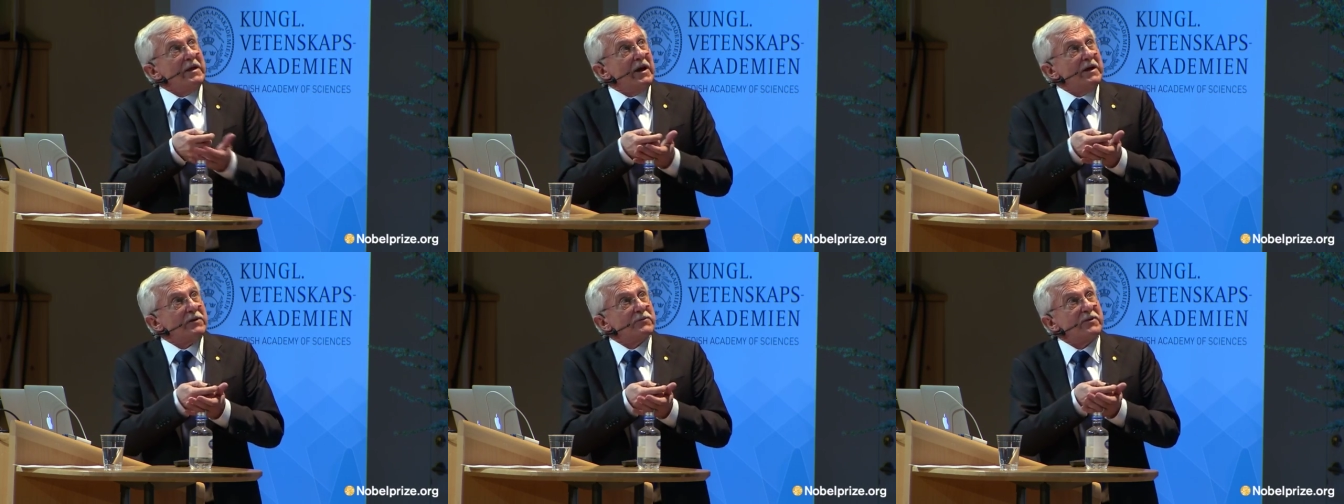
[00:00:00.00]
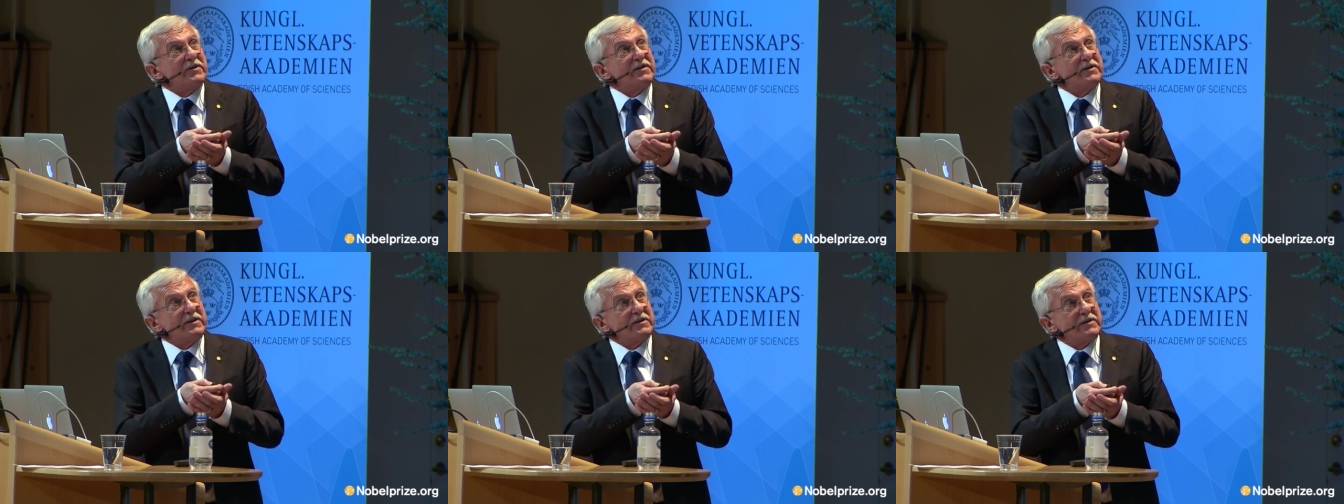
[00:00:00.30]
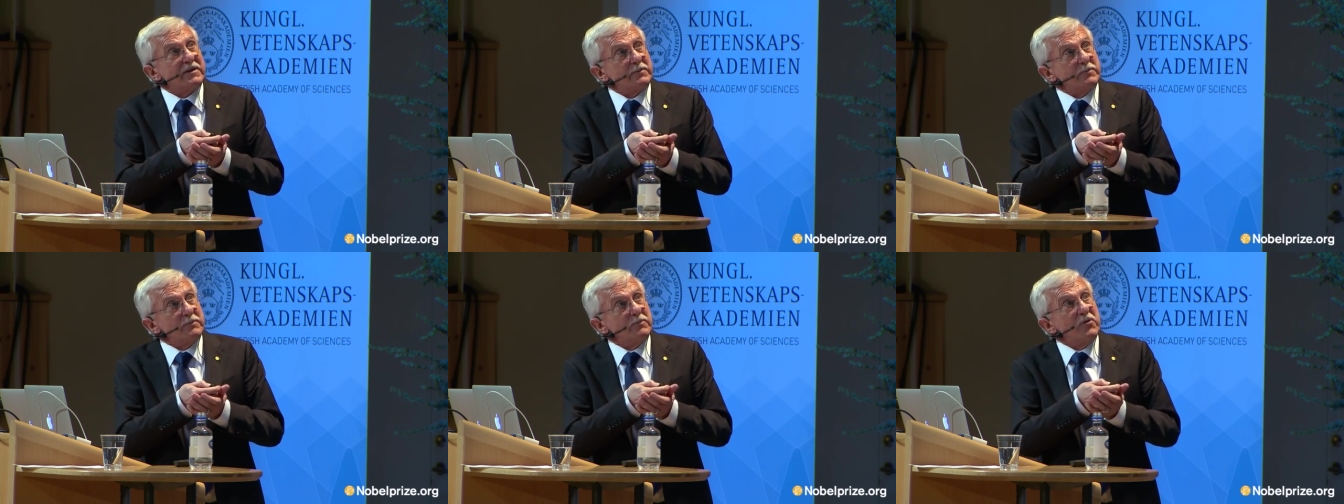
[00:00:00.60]
And we
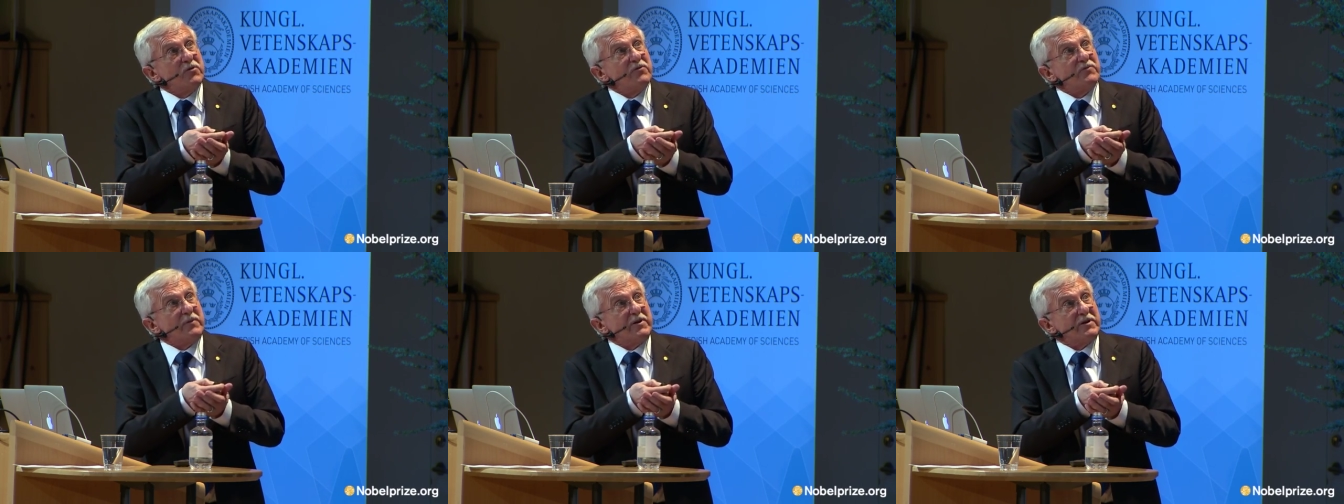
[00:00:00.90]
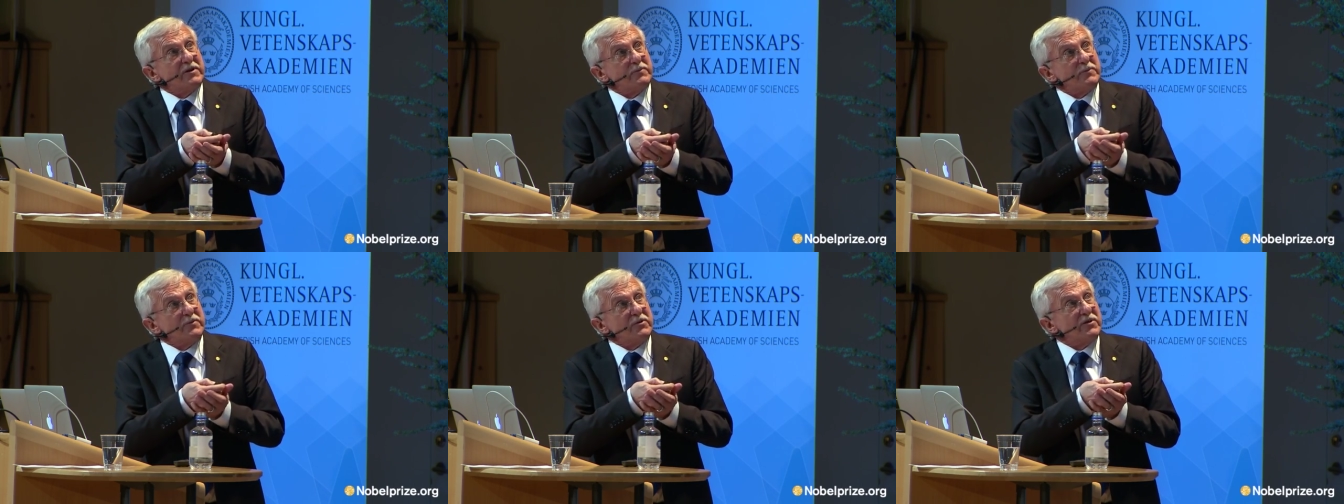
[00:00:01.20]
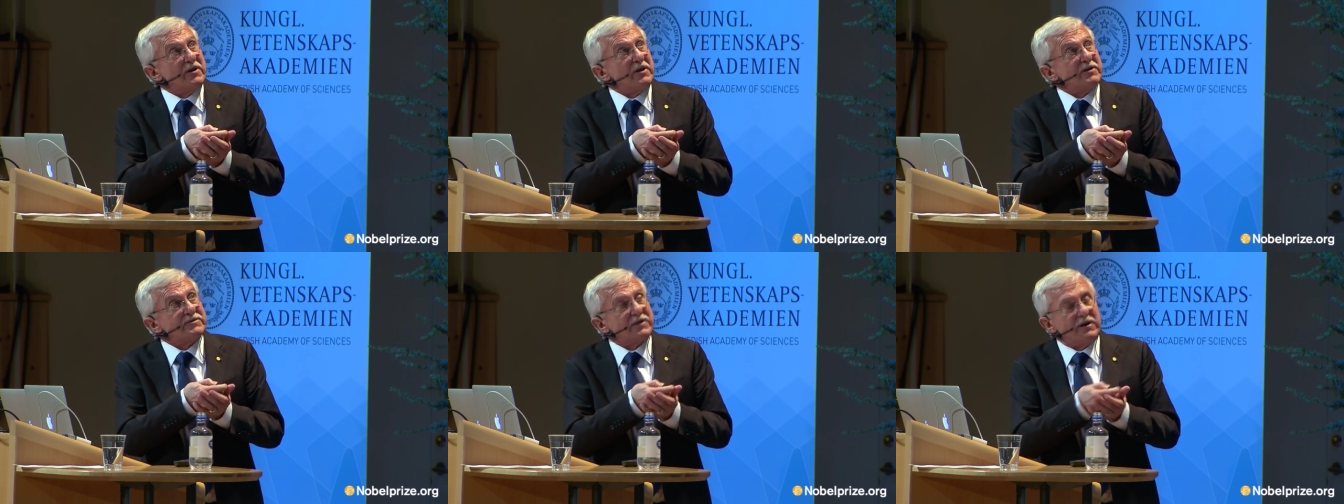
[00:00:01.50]
think that movement of
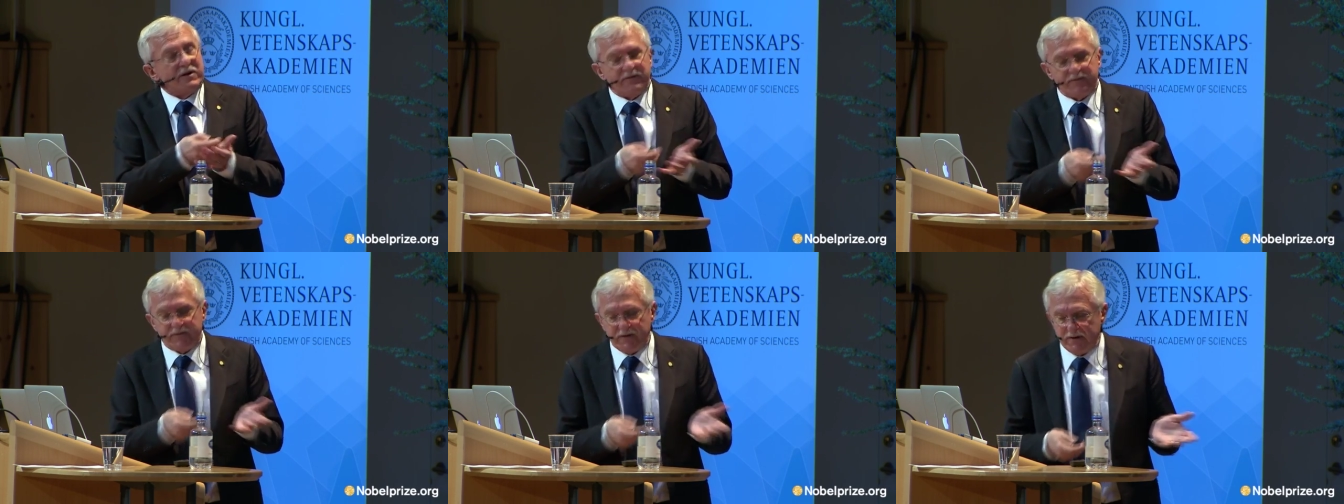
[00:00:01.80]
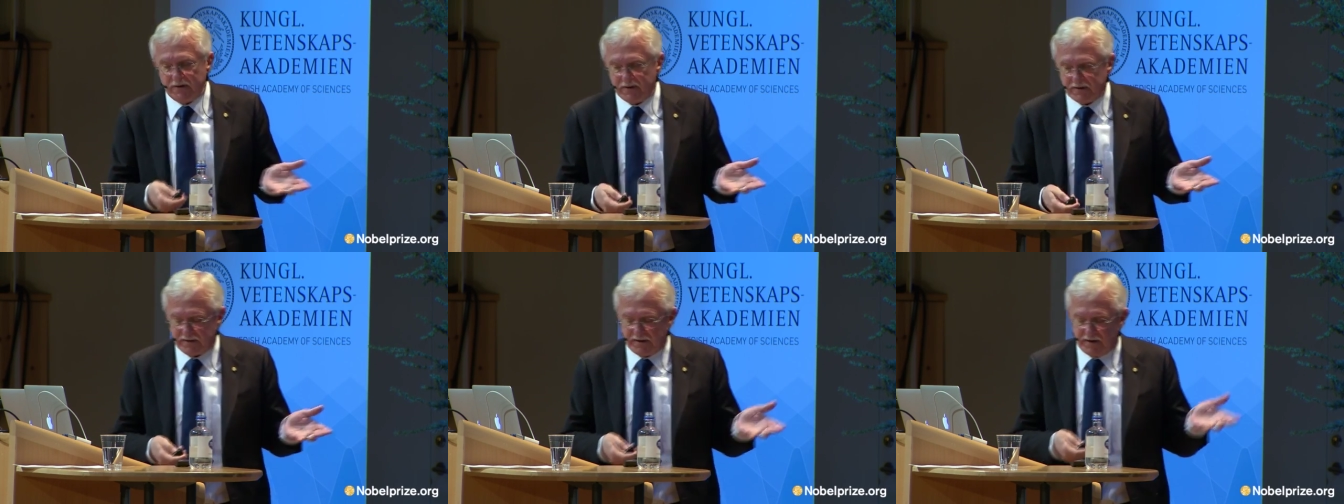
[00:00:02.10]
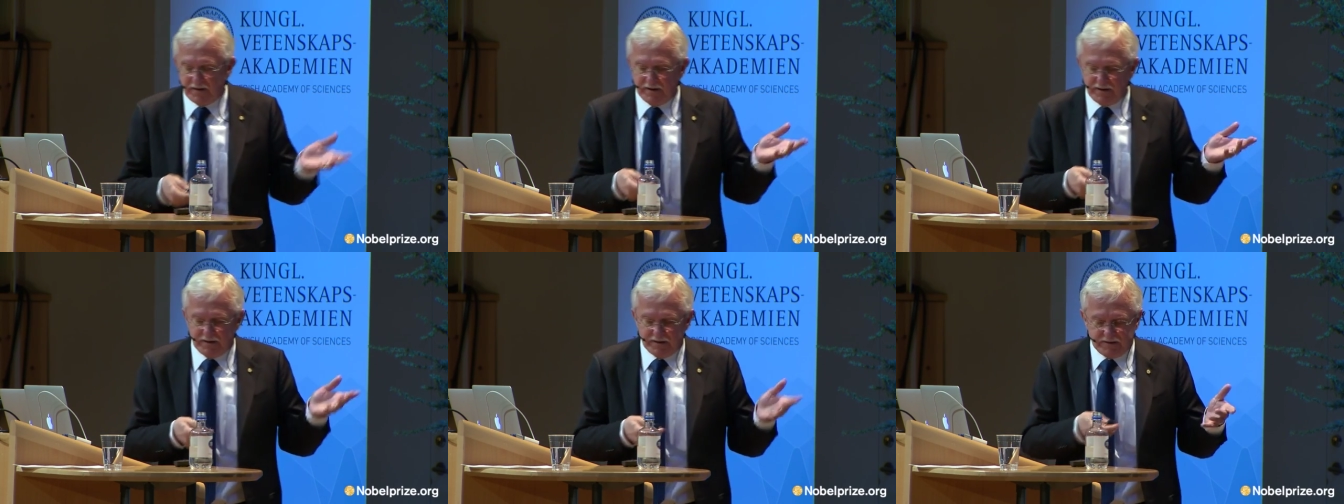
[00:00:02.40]
mut-S alpha along
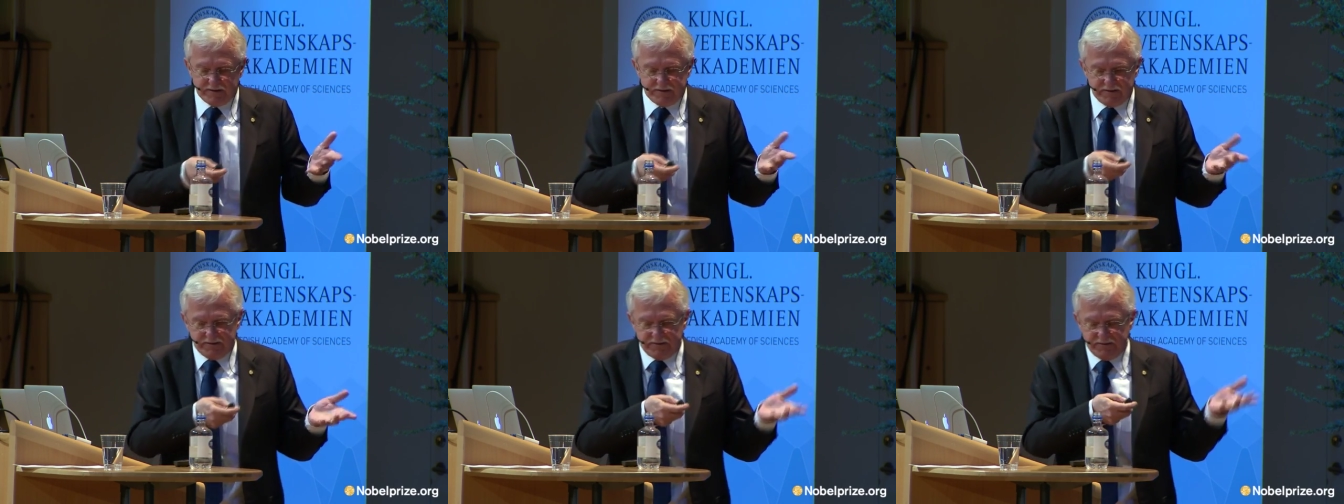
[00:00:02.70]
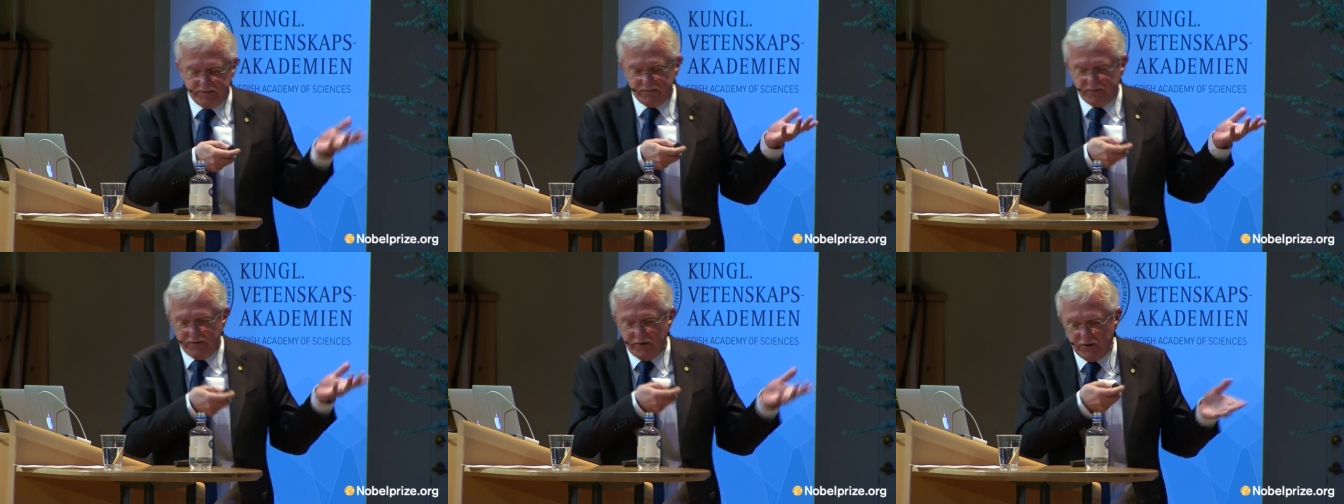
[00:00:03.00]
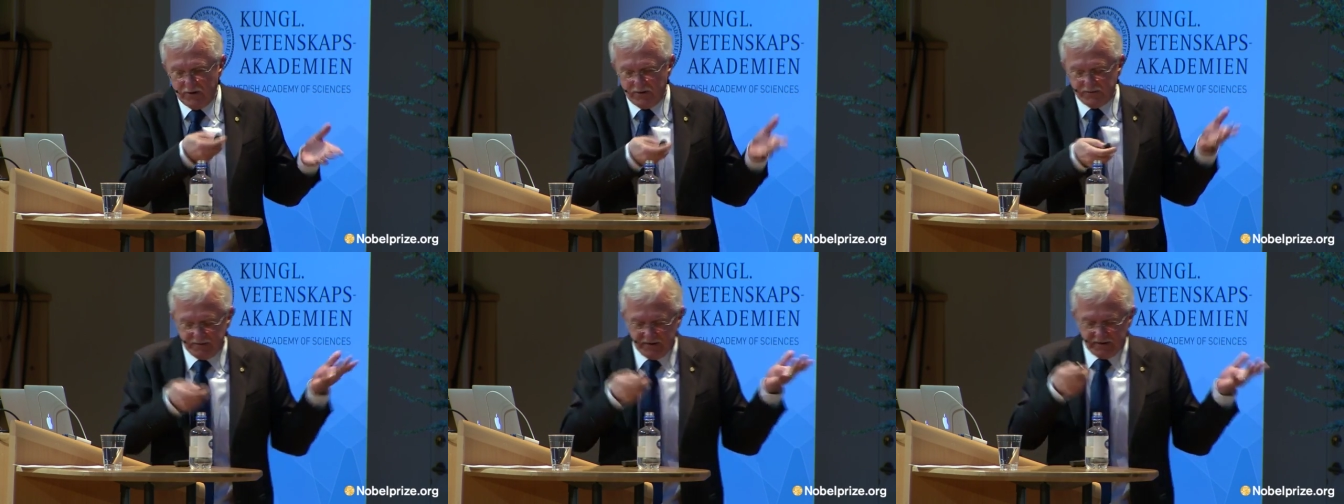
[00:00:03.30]
the helix is
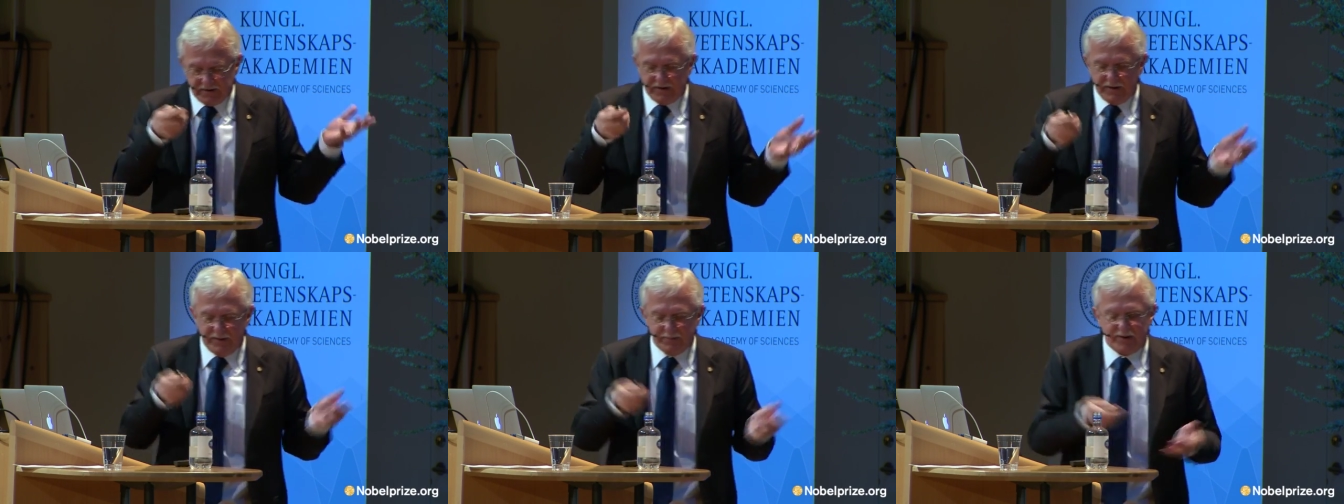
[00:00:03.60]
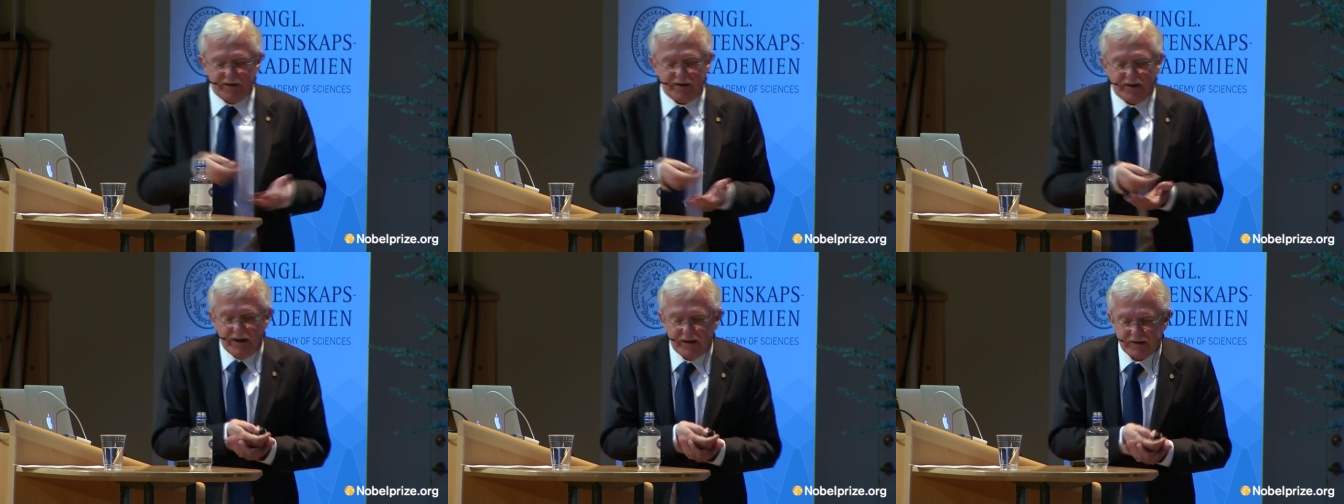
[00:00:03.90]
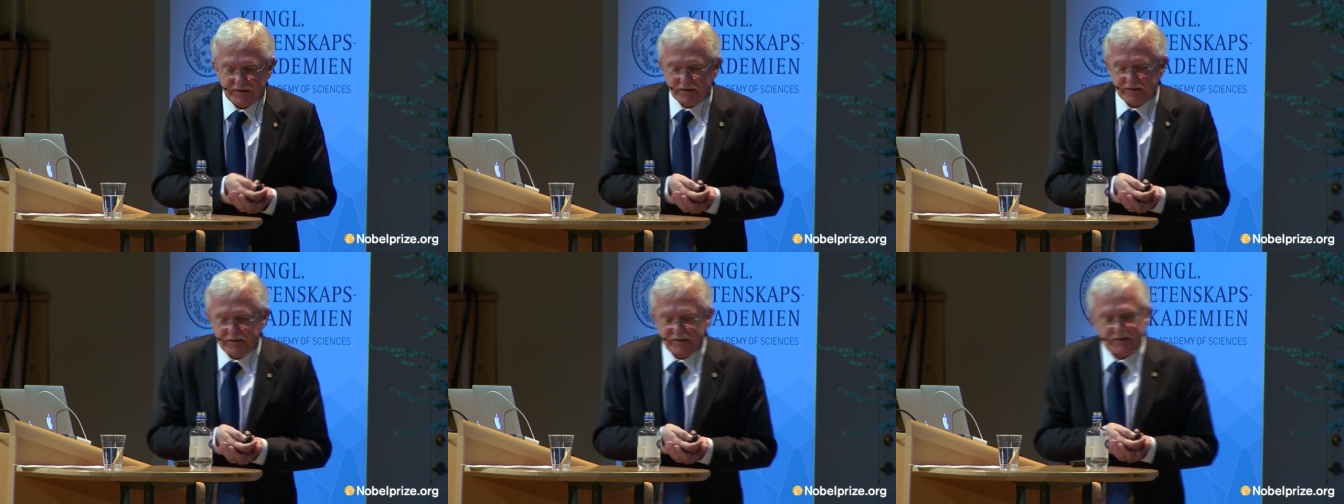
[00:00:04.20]
involved in coupling
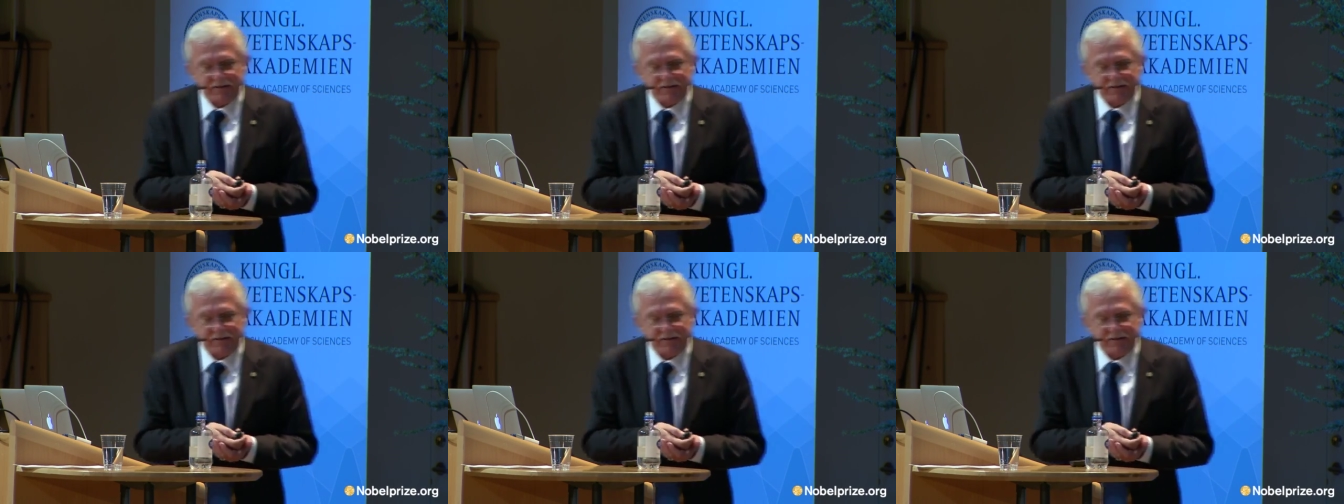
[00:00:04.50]
action